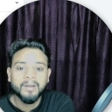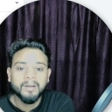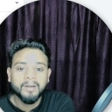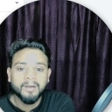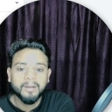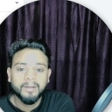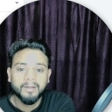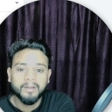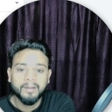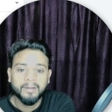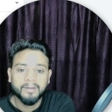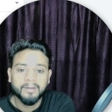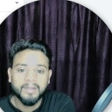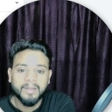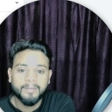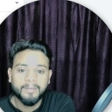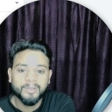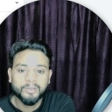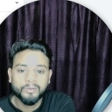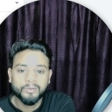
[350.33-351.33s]

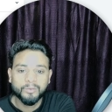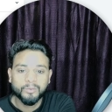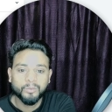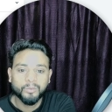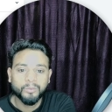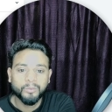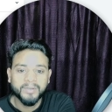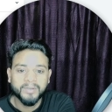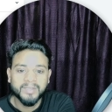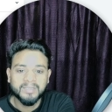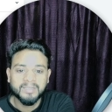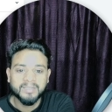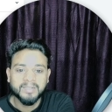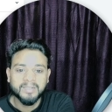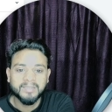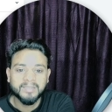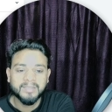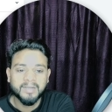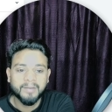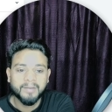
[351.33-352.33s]
level 2
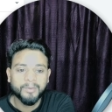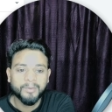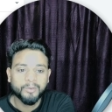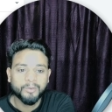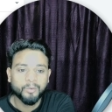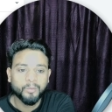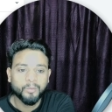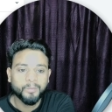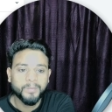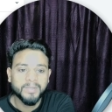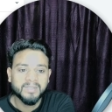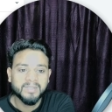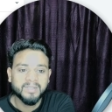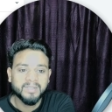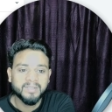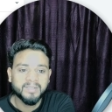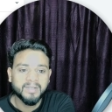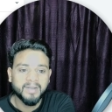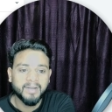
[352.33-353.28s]
recharge rabbit 2%,